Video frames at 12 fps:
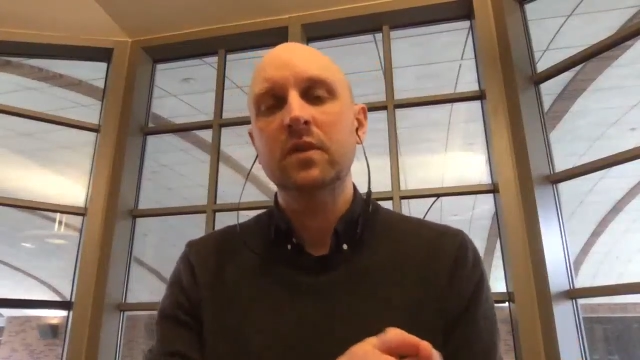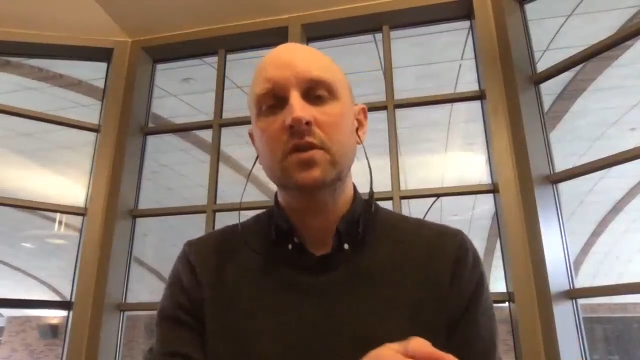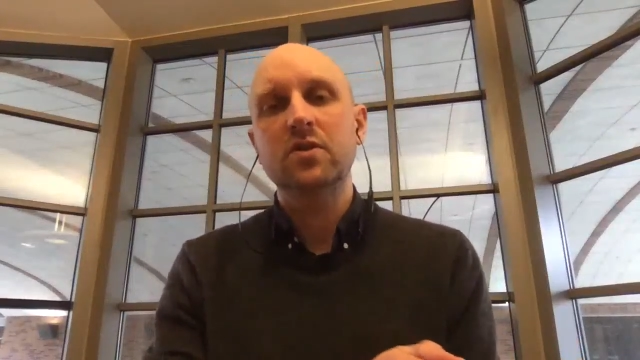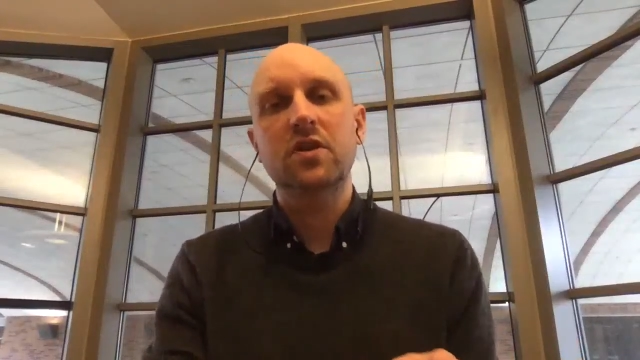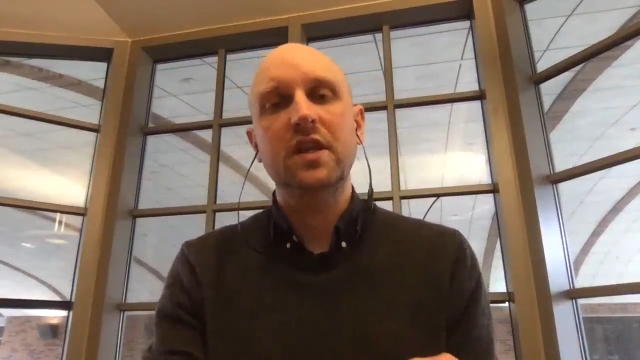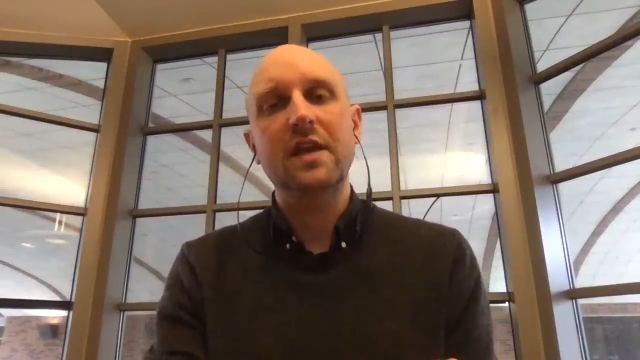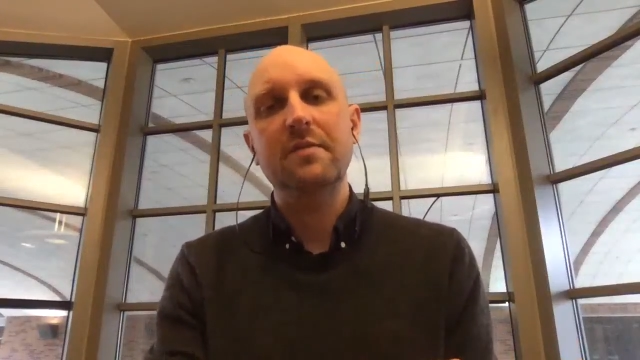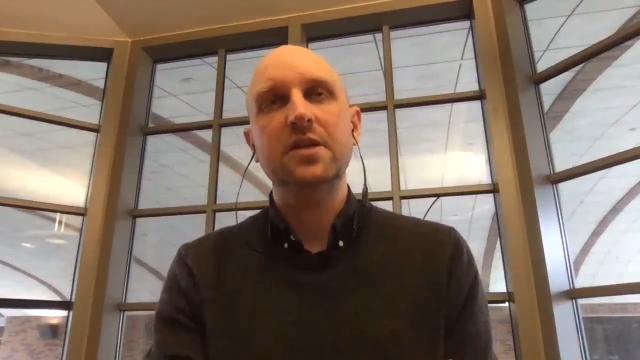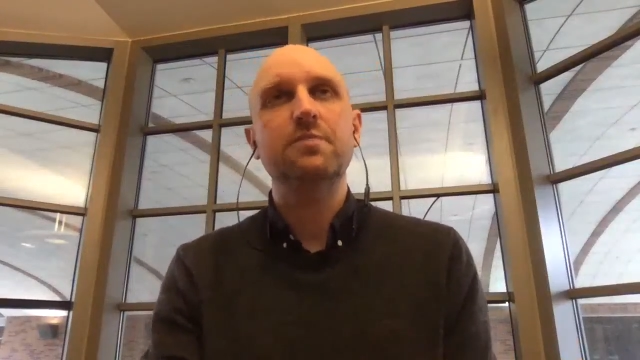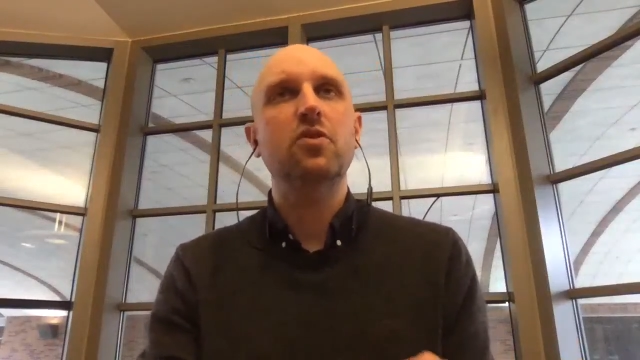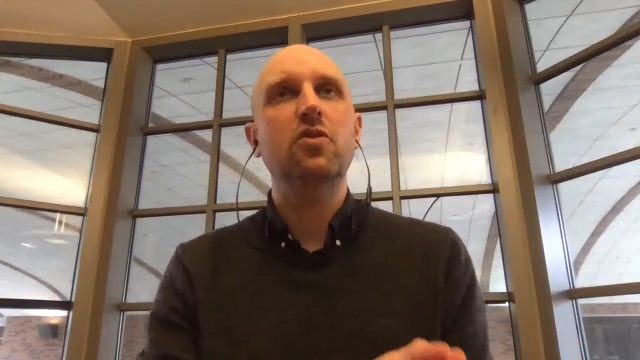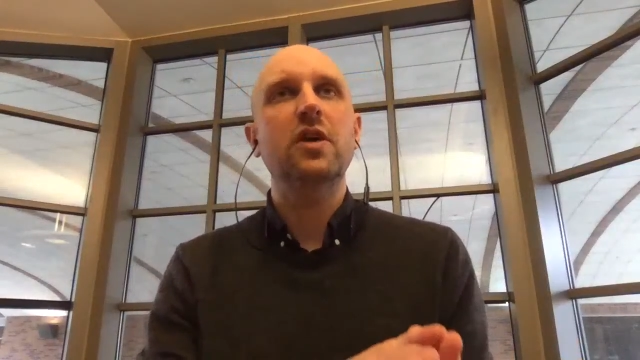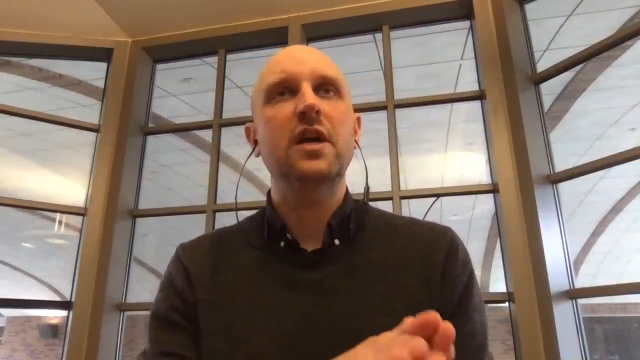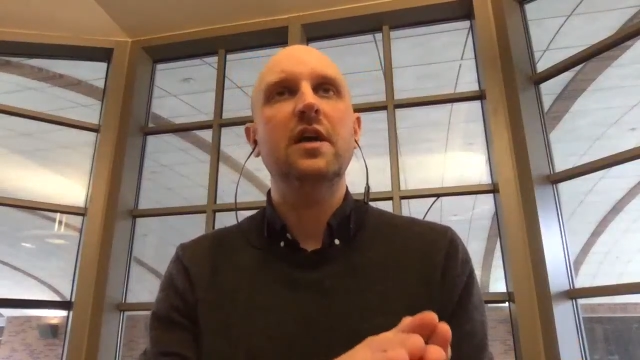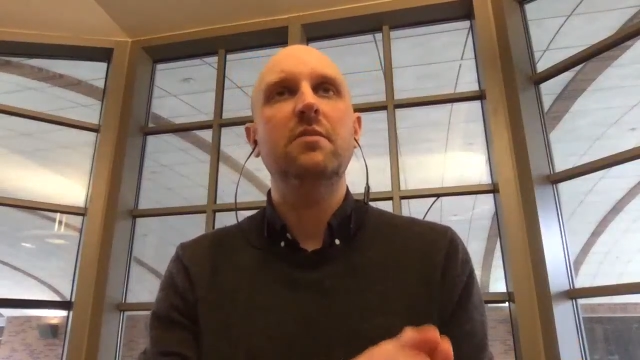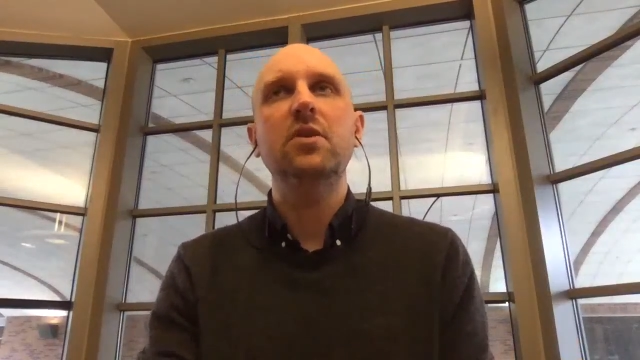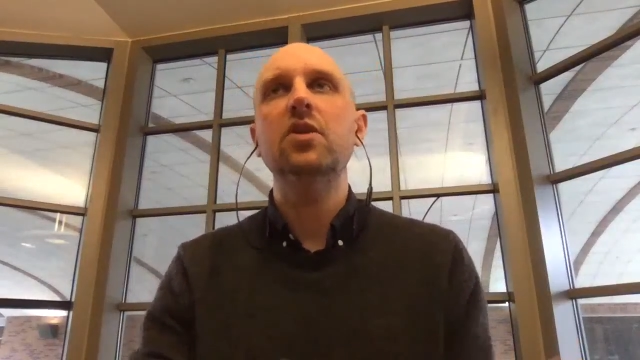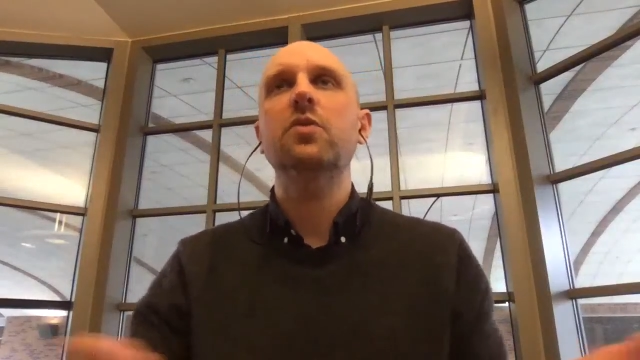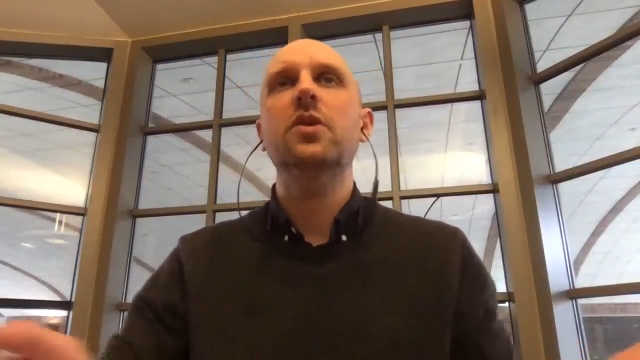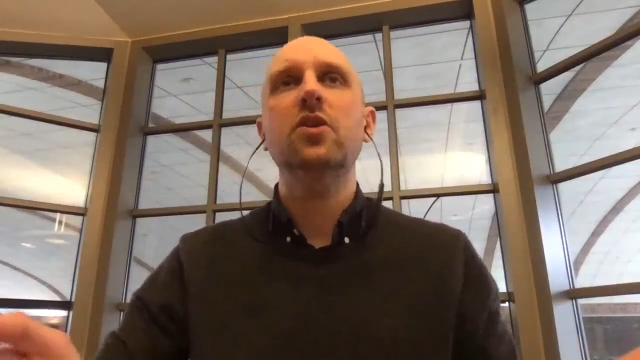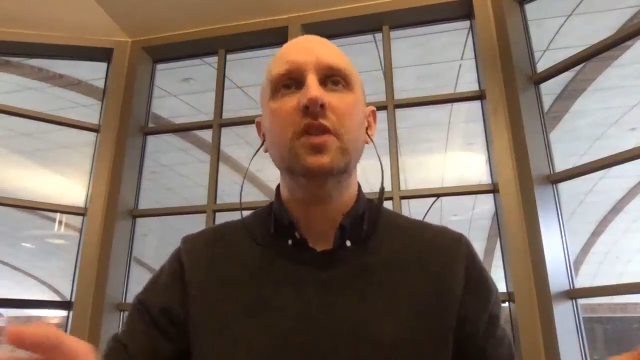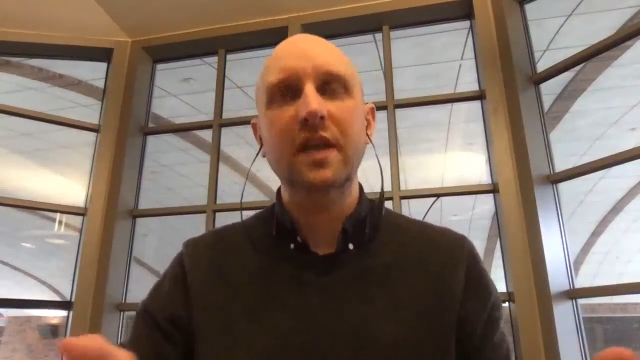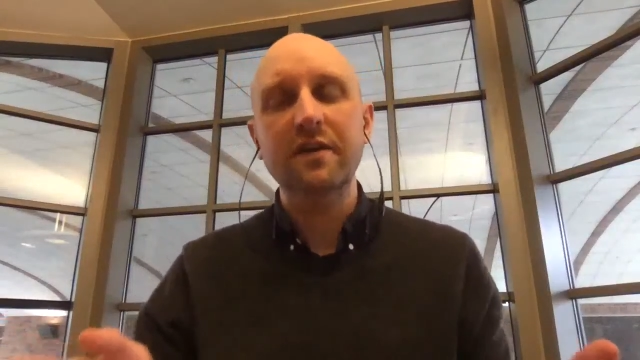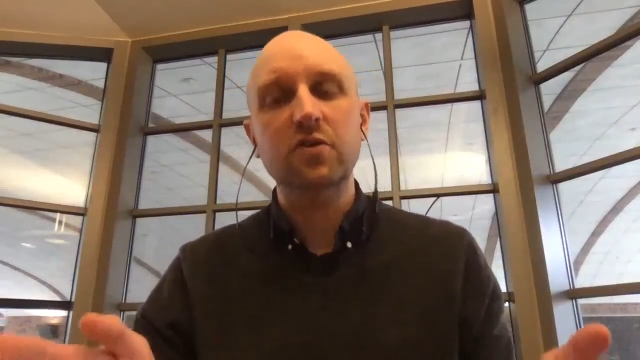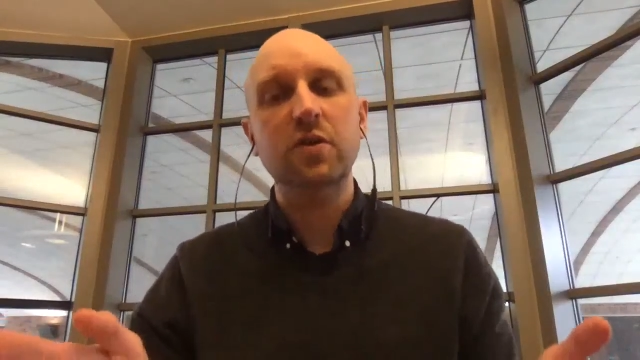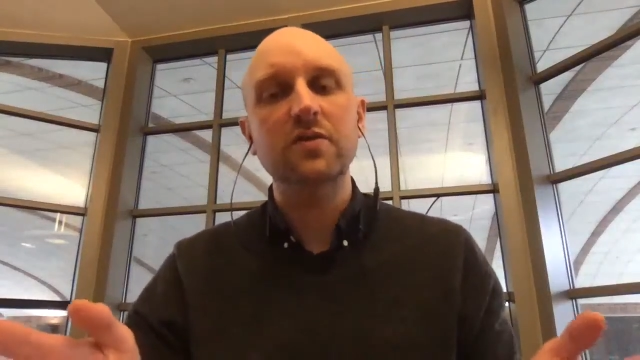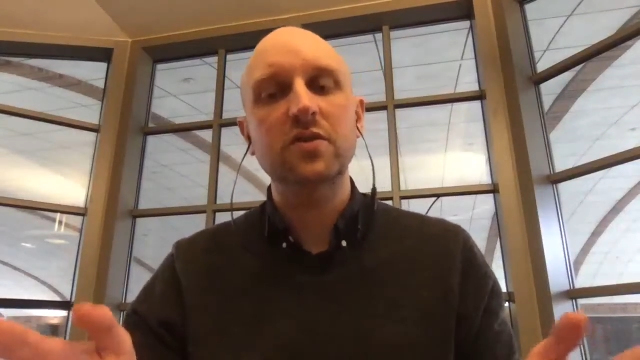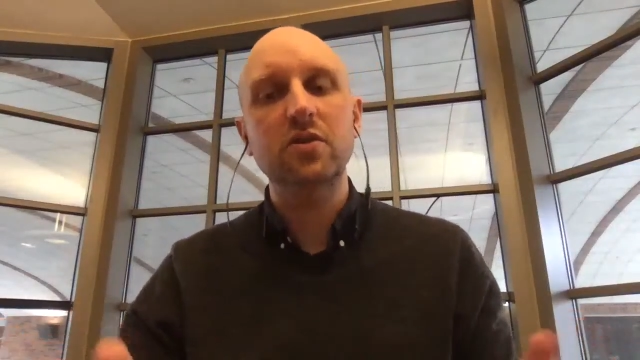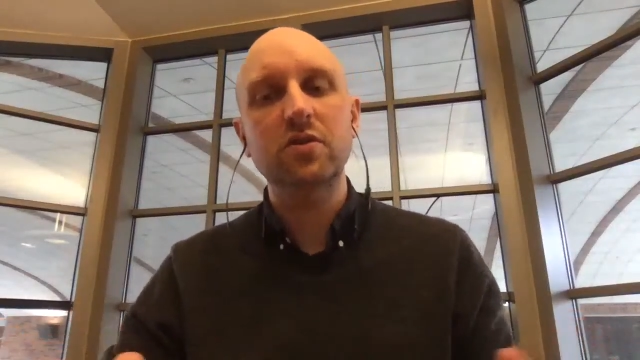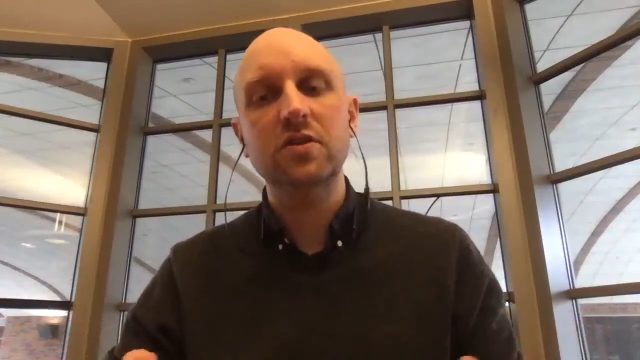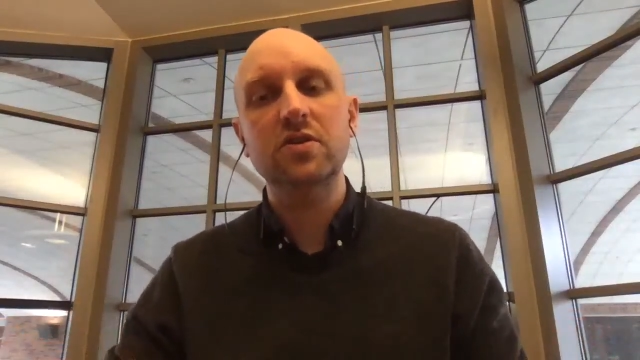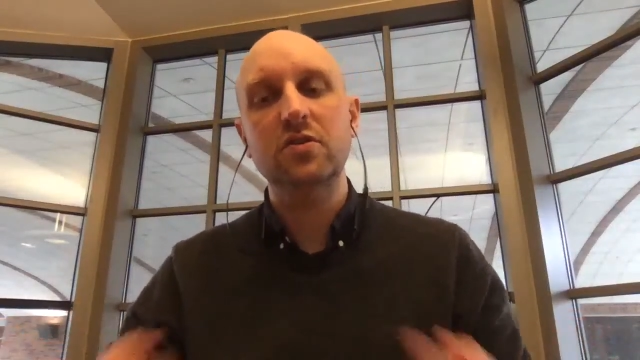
So the MS program, we currently have 12 students,